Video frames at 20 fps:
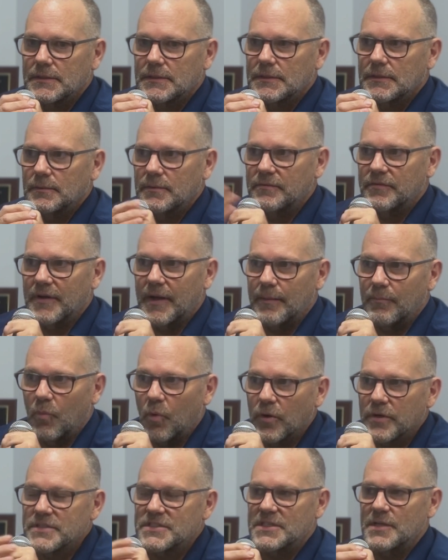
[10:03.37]
We've got
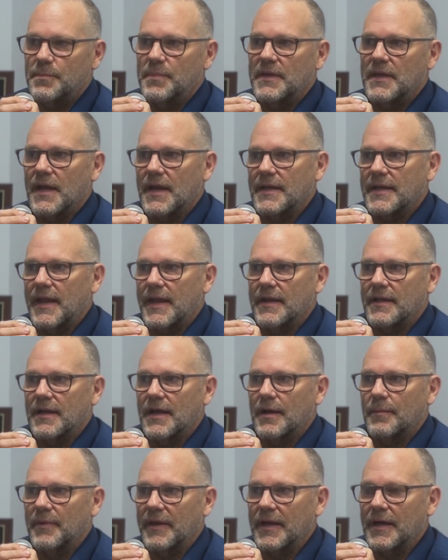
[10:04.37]
more CPI data
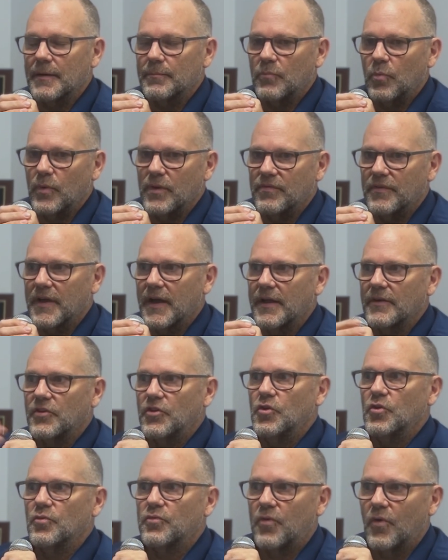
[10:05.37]
coming up. We've got
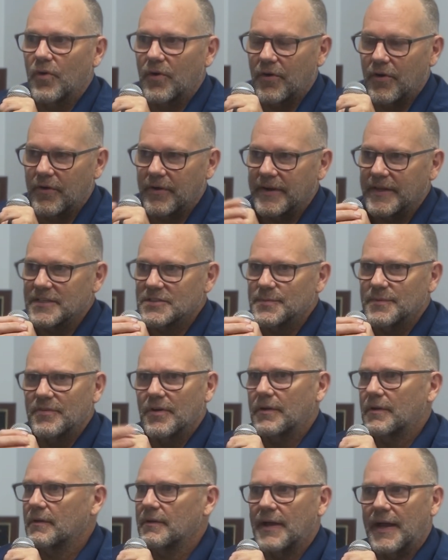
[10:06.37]
Q4 earnings. We've
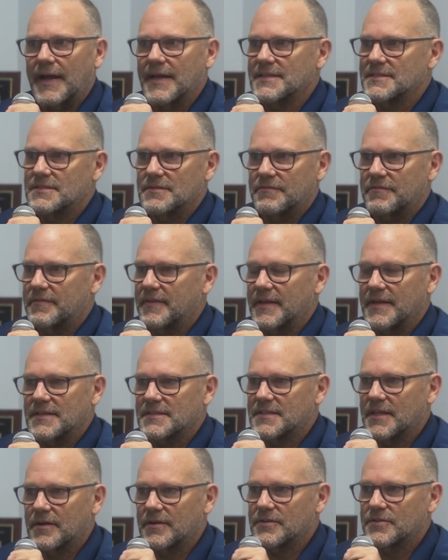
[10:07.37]
got all kinds of things
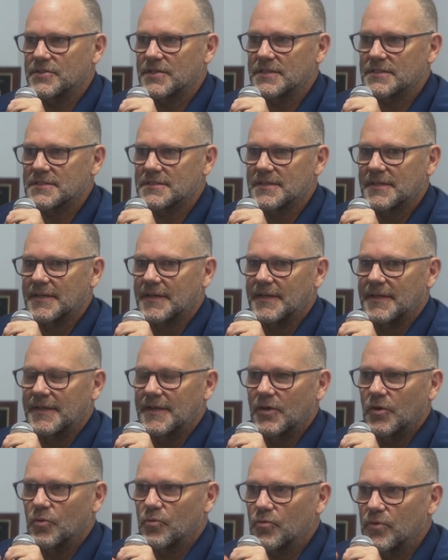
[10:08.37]
that are just
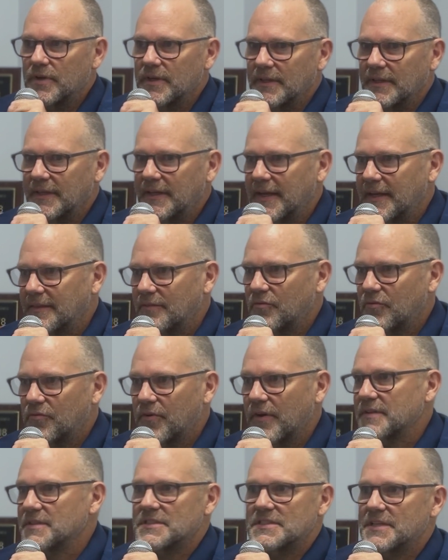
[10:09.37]
really at
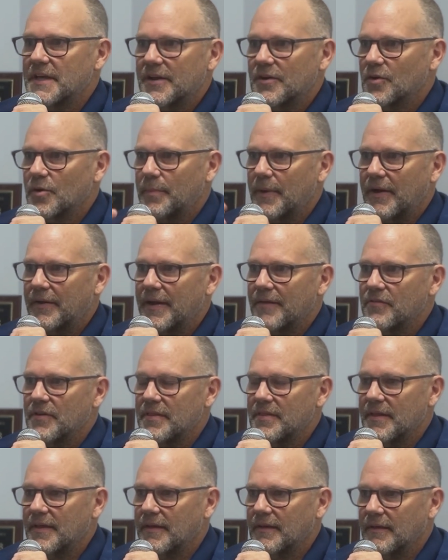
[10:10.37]
front and center about
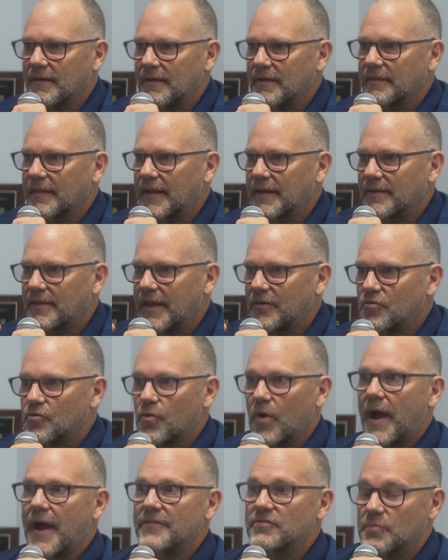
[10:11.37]
everything that
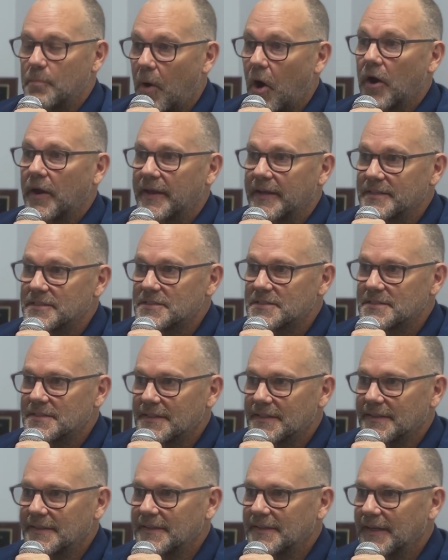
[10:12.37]
drives markets.
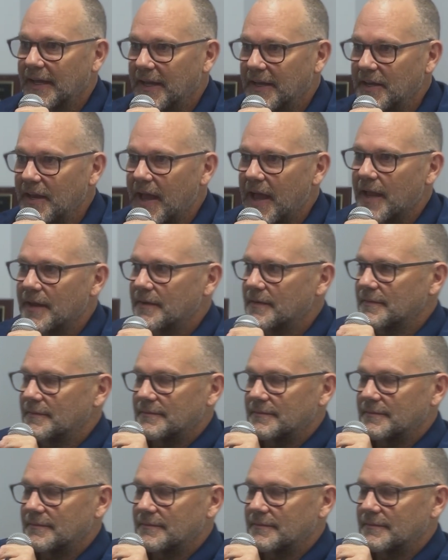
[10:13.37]
And yet